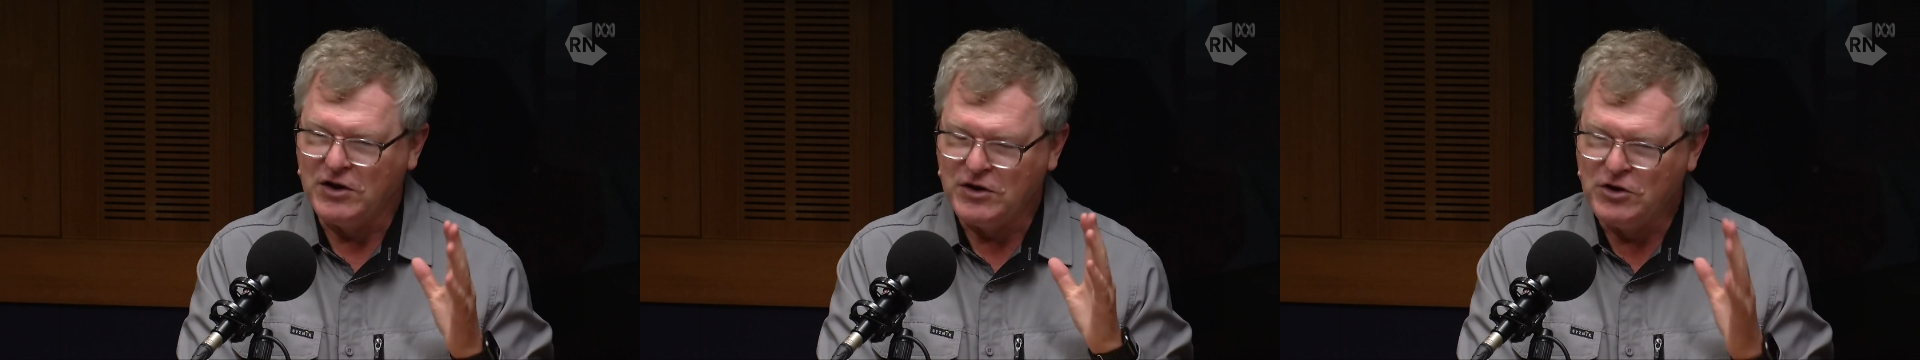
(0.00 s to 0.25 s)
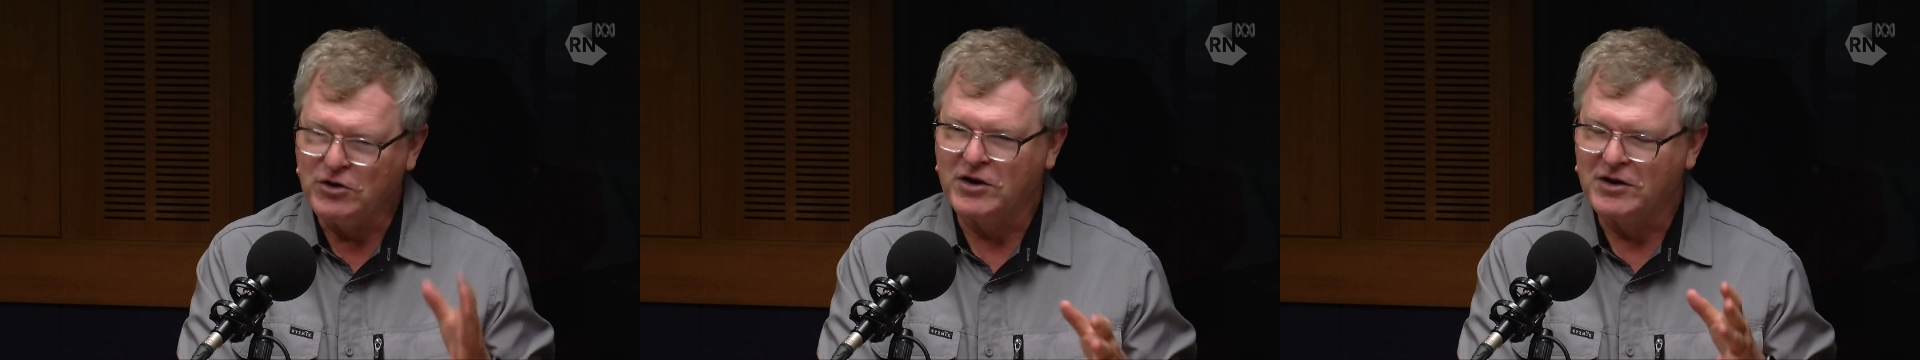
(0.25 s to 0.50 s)

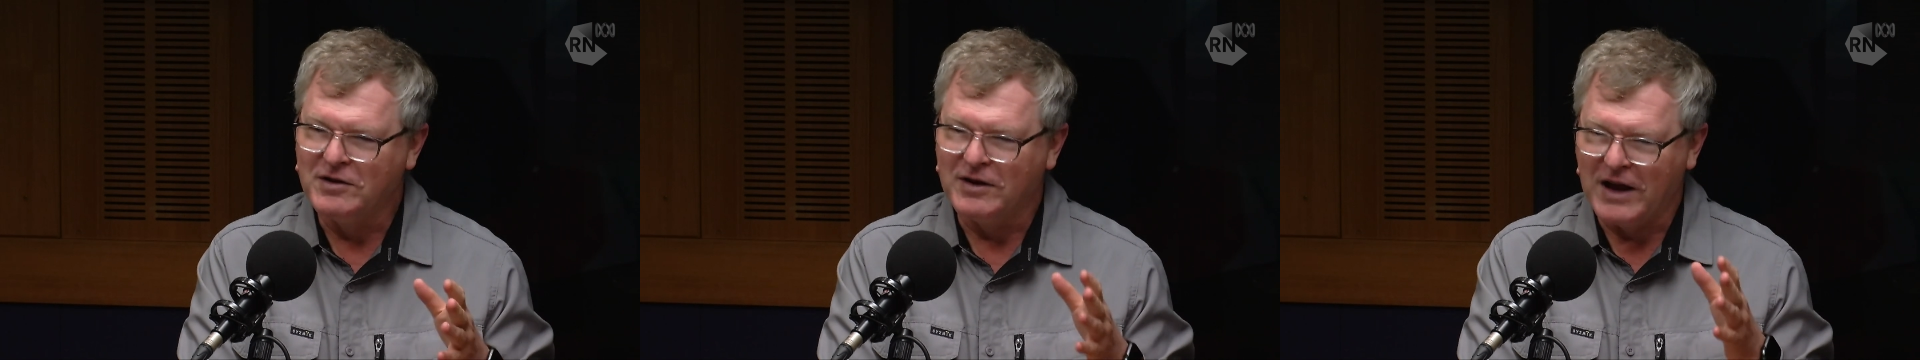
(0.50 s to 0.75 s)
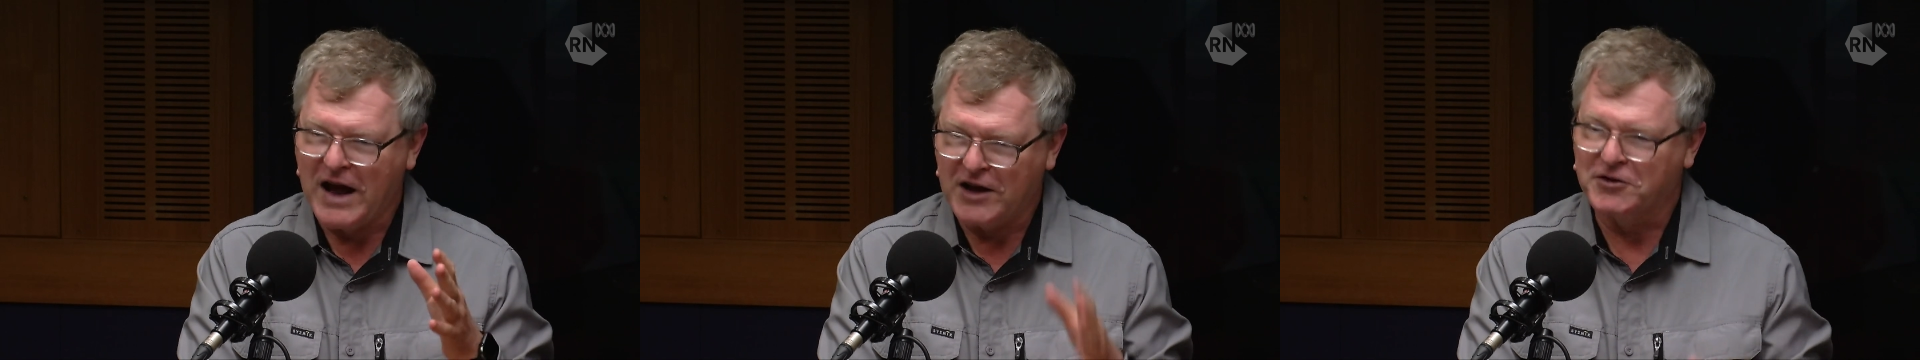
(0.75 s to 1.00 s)
you can
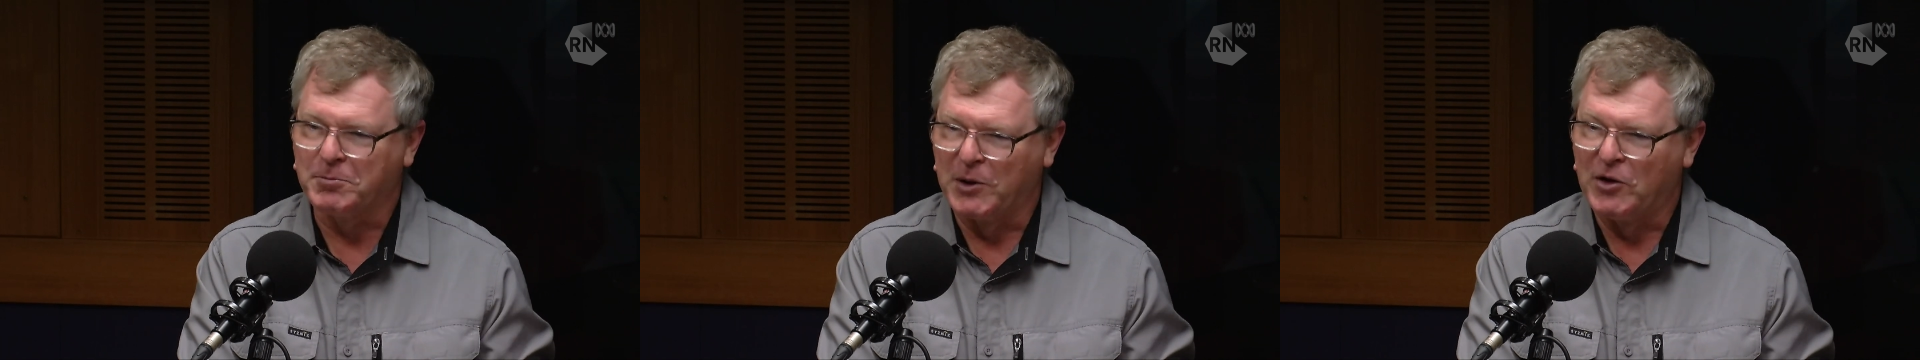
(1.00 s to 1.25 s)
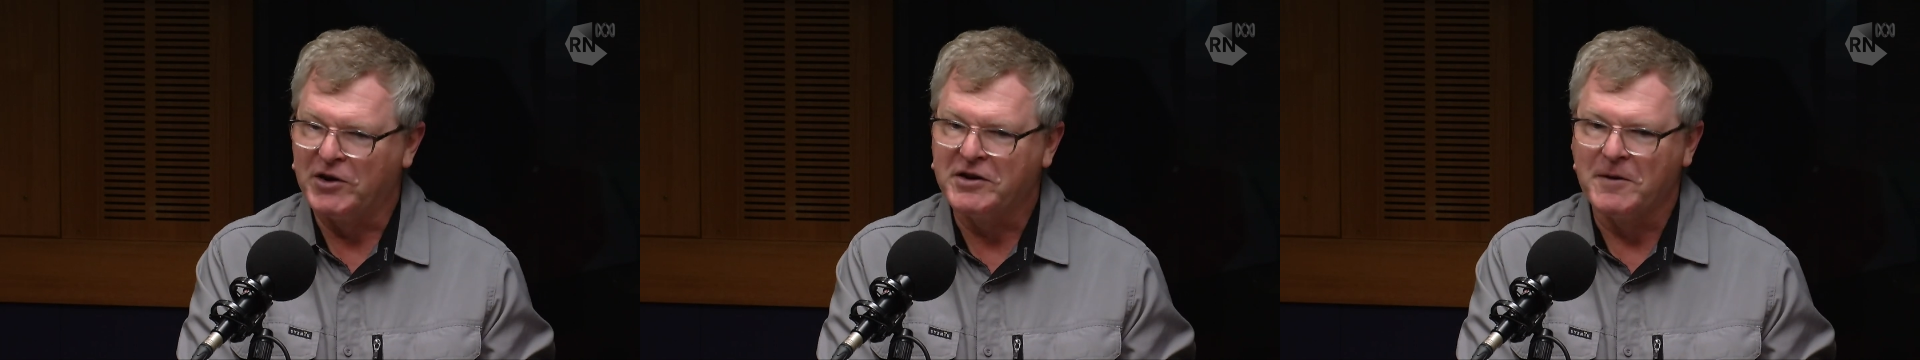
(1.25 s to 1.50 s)

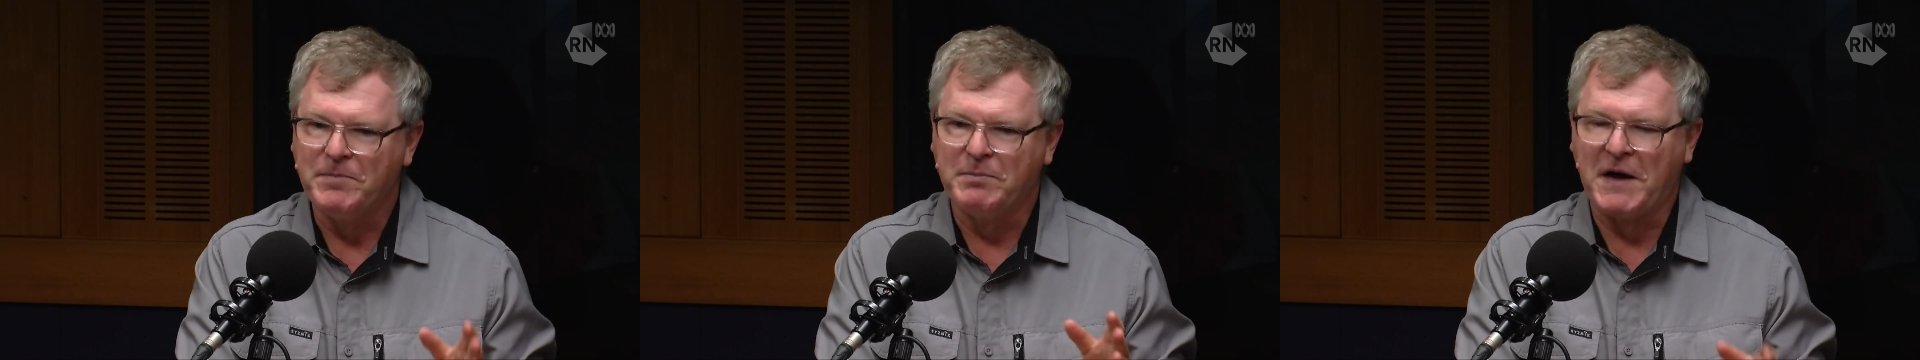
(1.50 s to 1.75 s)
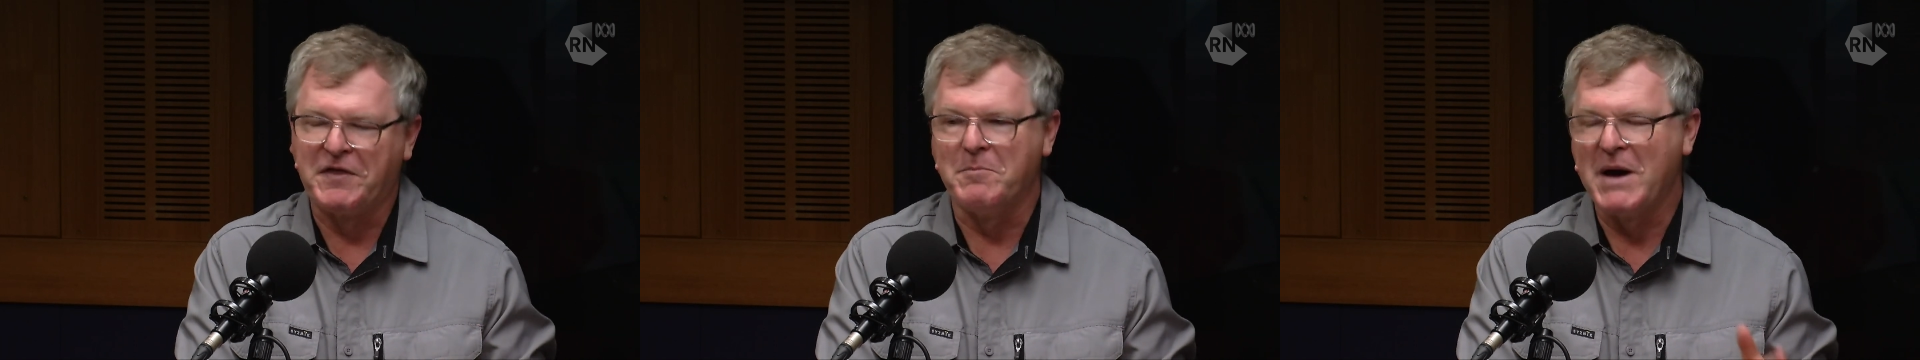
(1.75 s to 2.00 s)
exploit,
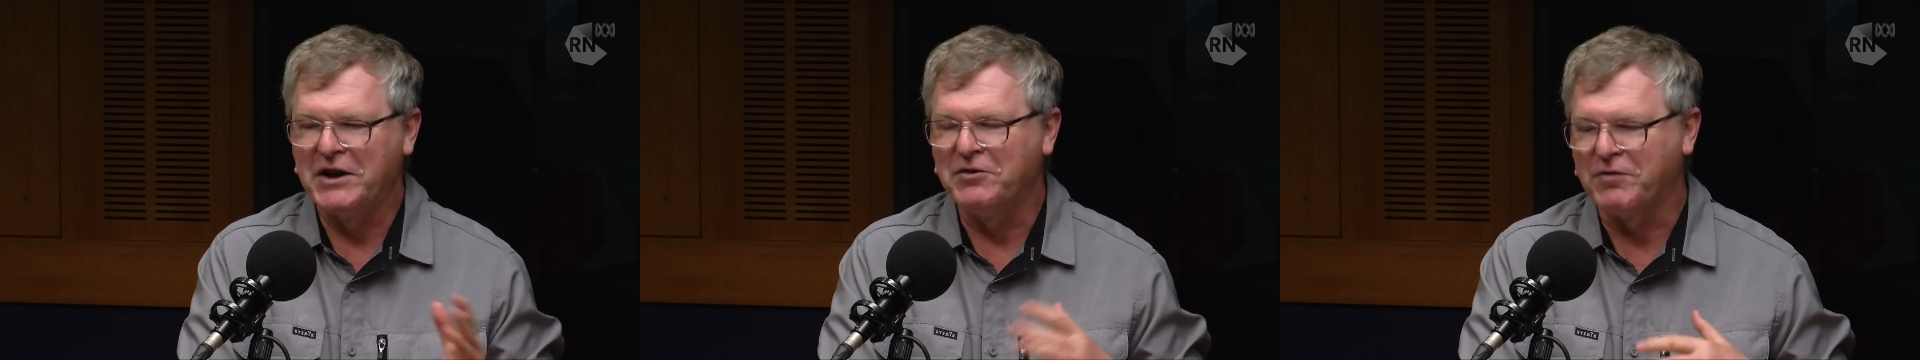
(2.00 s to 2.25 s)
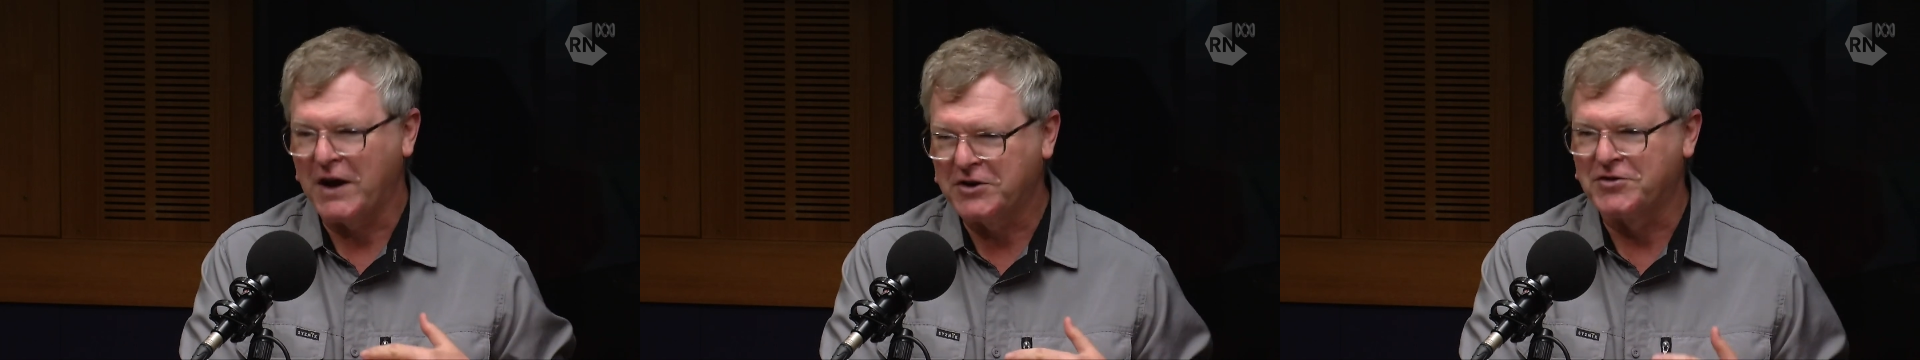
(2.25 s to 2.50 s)
but the
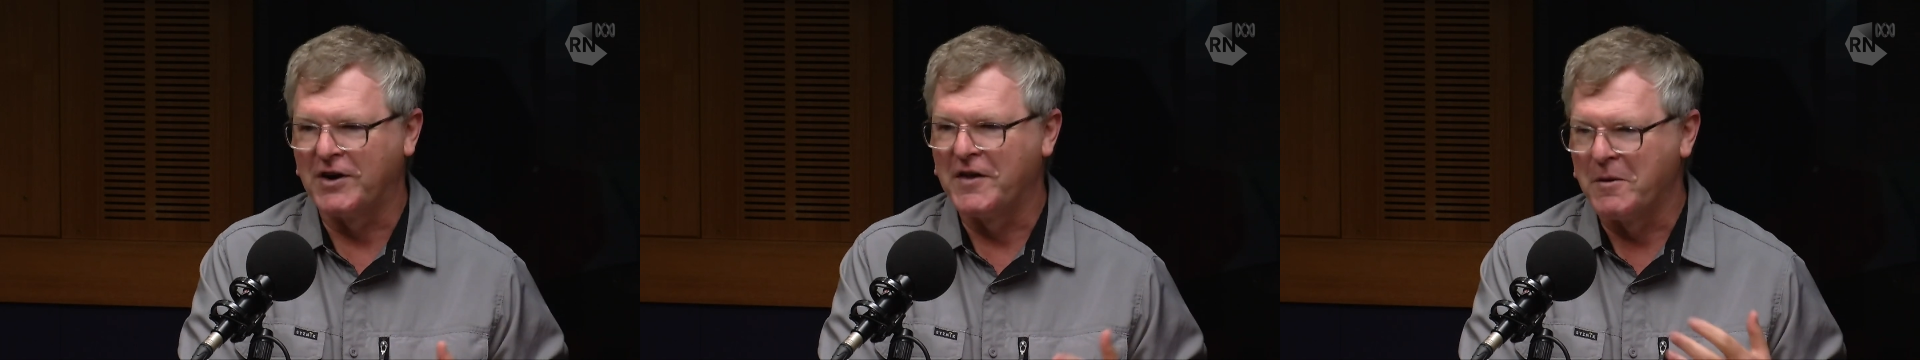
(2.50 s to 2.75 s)
manufacturer,